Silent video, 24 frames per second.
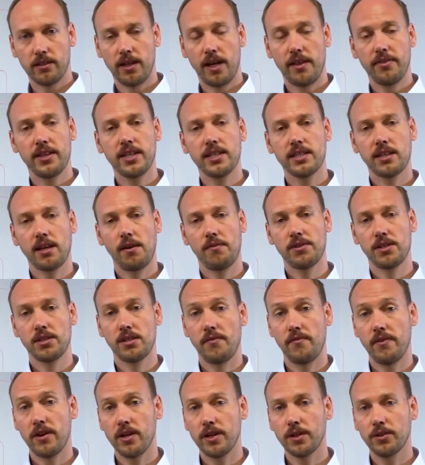And this gives us a
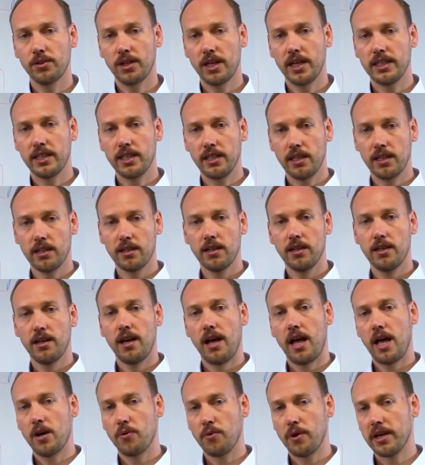very good idea
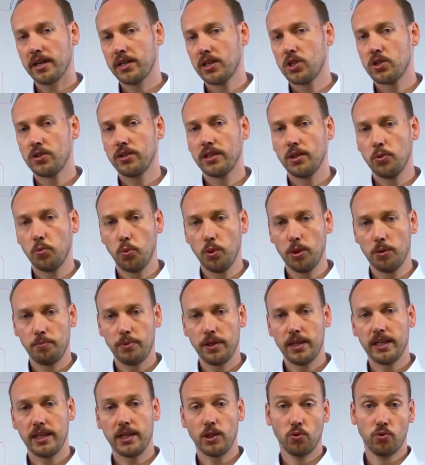how accurate it will
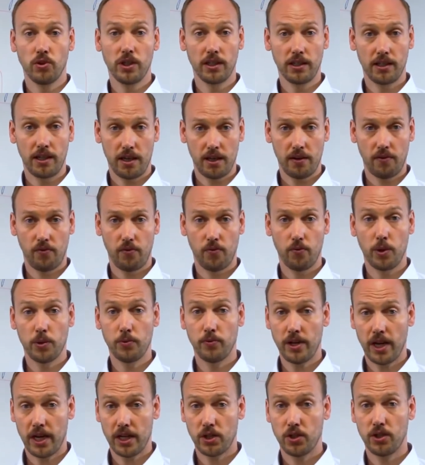be in real life when
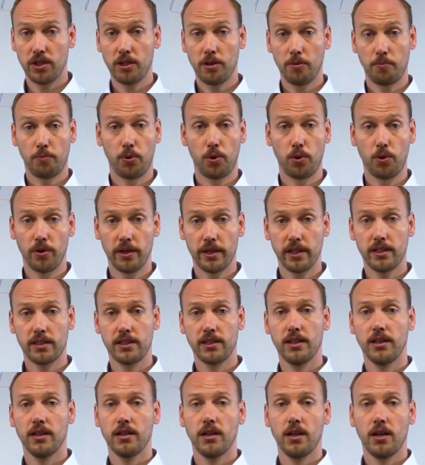we actually deploy it
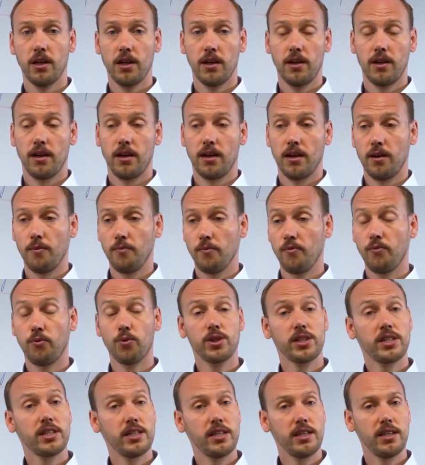for
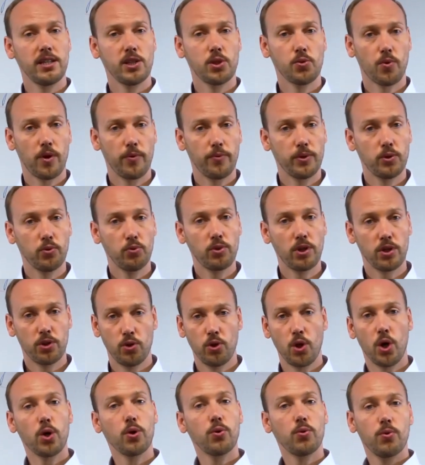scenes where we do not
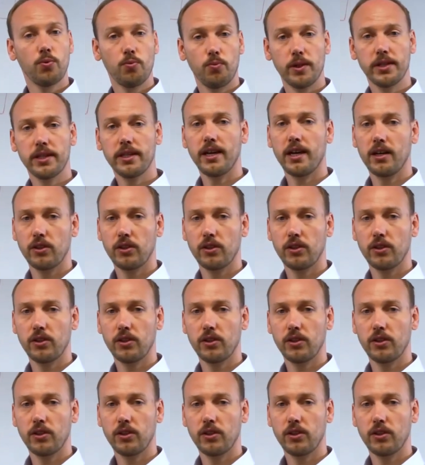know what the